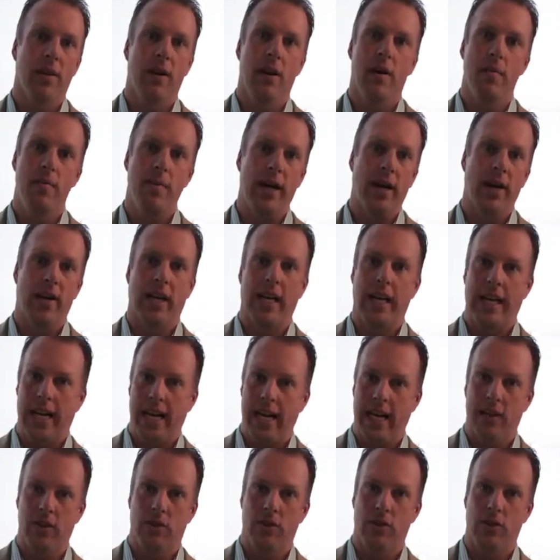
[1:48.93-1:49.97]
American
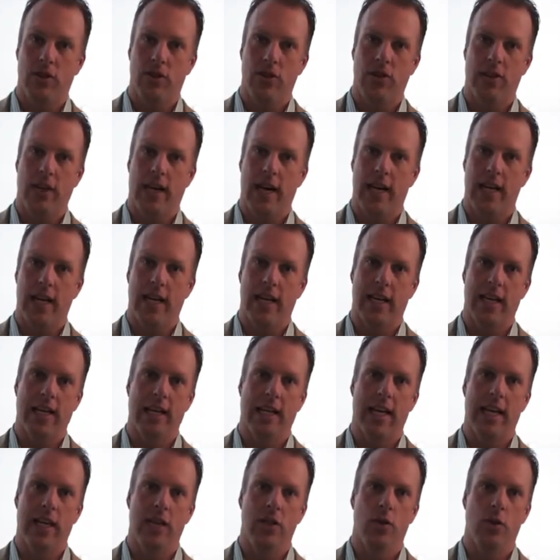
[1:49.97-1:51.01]
Cancer Society in
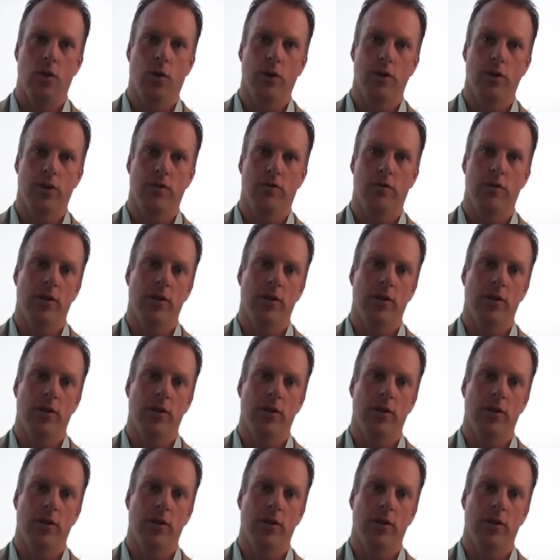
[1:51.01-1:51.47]
Atlanta, Georgia,